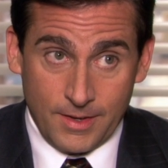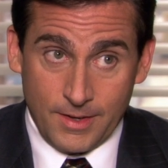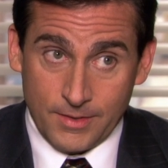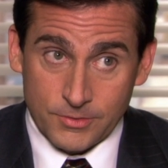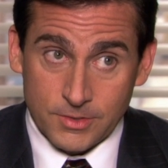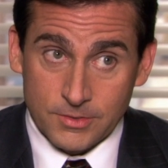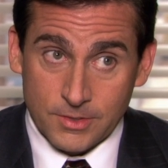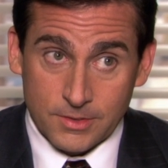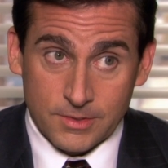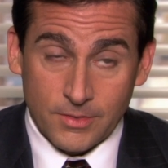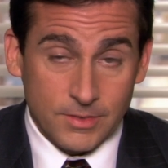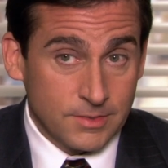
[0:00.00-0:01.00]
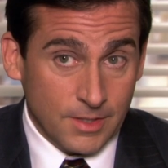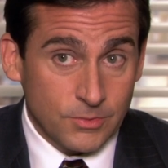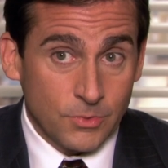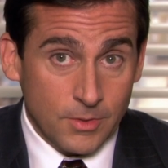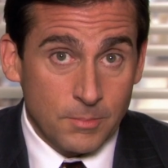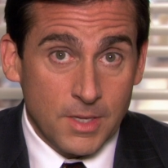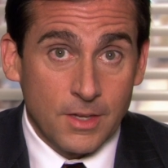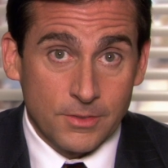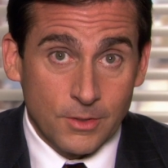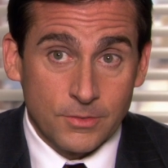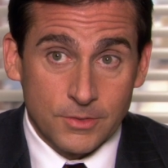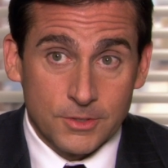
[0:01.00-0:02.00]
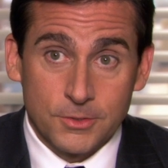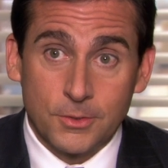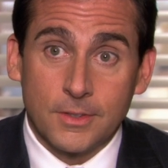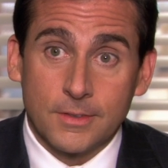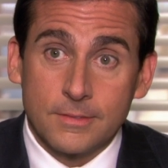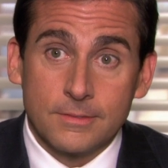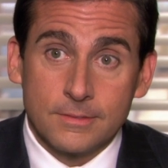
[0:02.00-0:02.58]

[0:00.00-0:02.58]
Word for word: If she starts having sex with me, I'll know for sure.